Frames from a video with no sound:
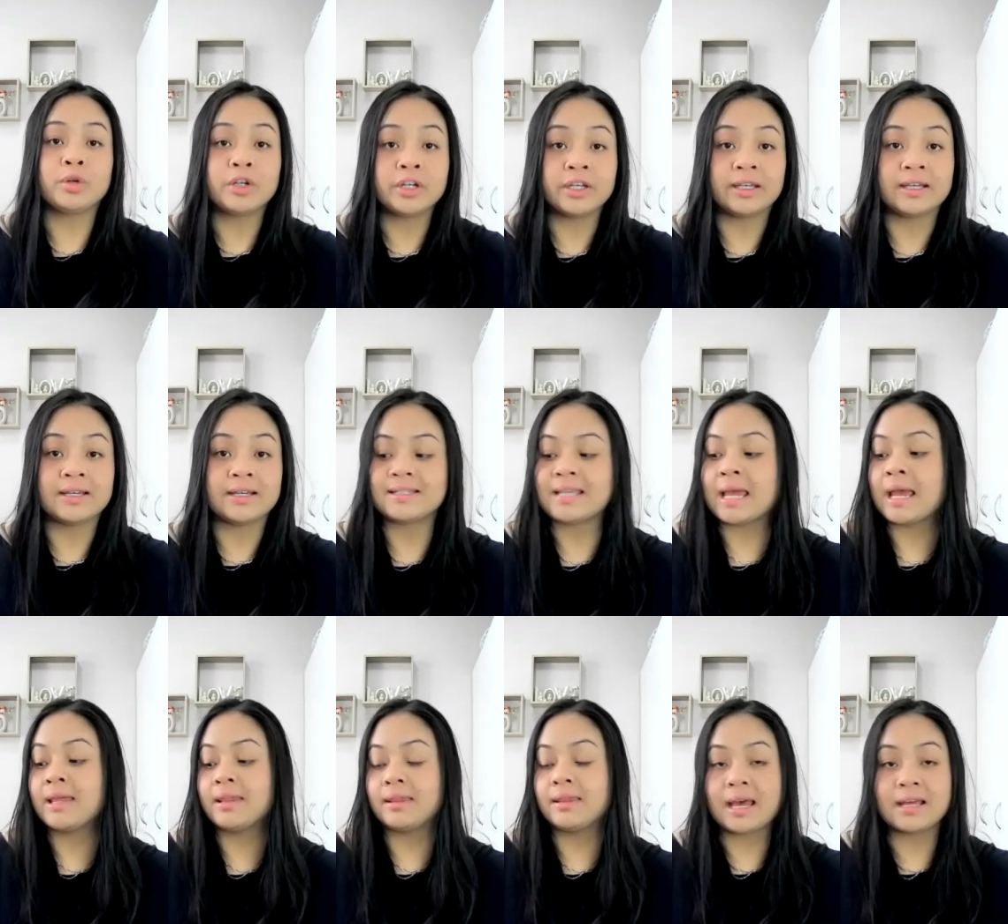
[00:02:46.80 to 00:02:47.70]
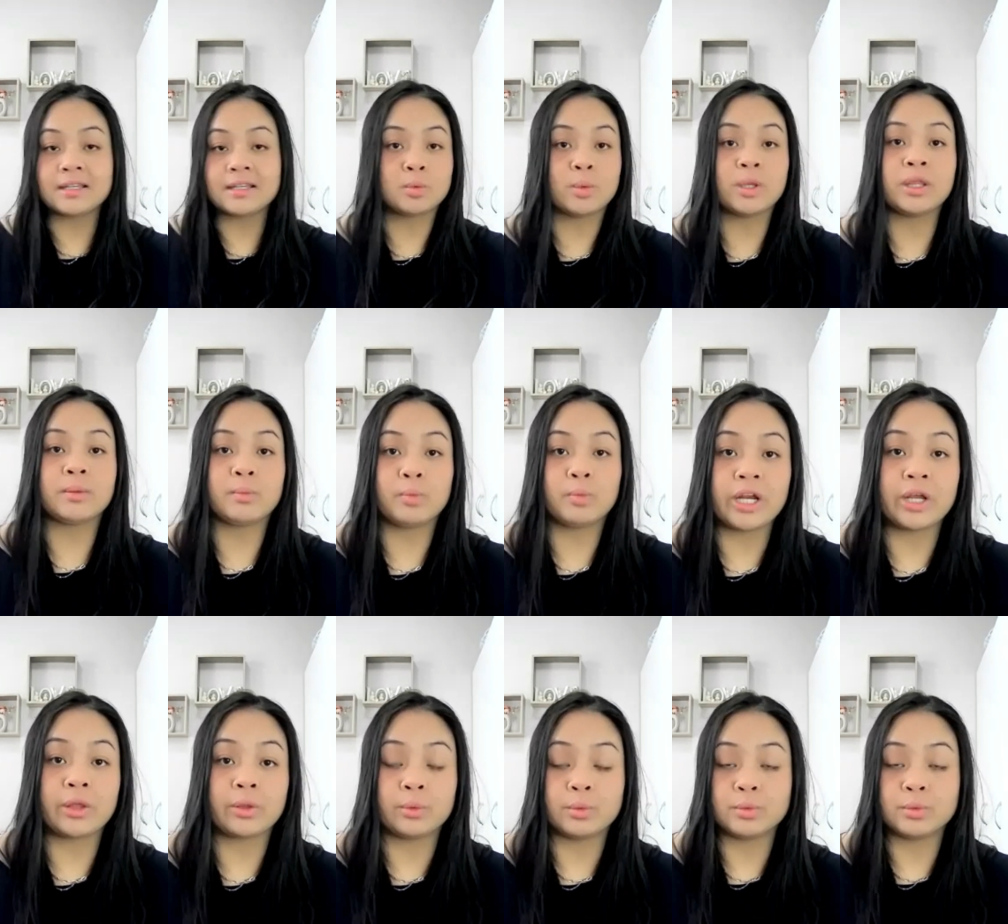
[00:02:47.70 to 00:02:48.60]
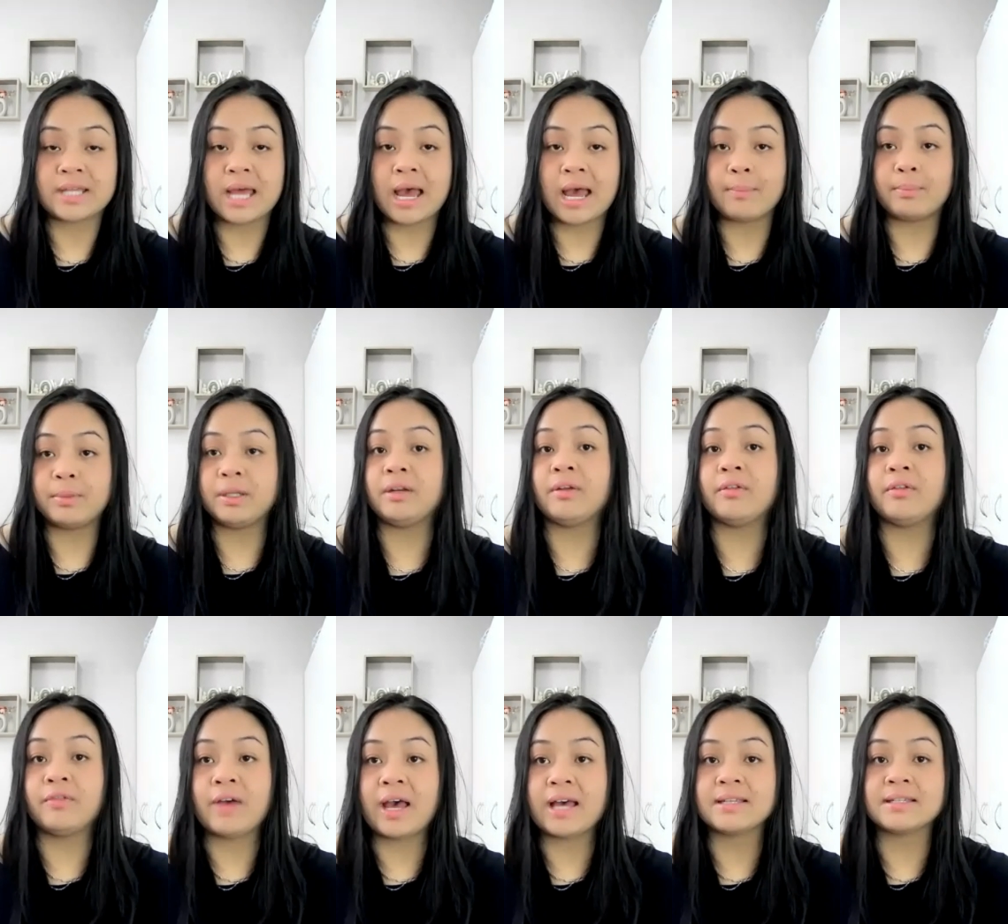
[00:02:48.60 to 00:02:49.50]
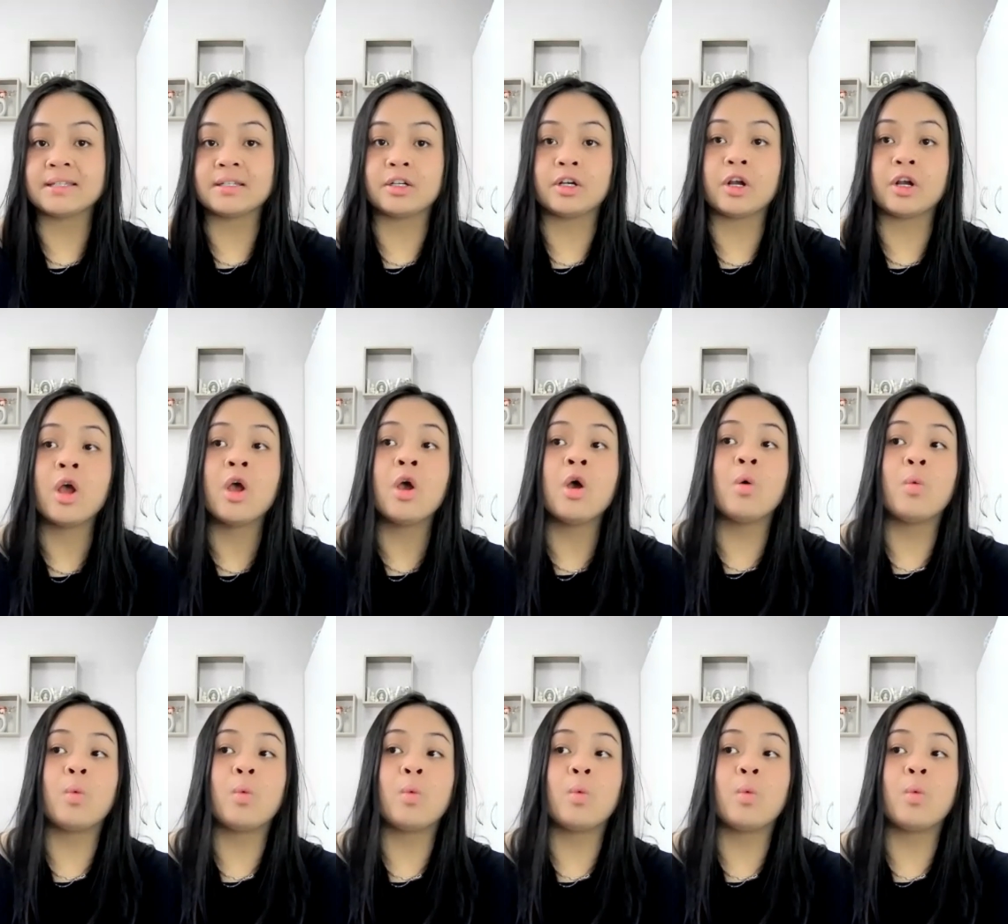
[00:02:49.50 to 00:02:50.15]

curious, that's when the breakthroughs happened faster.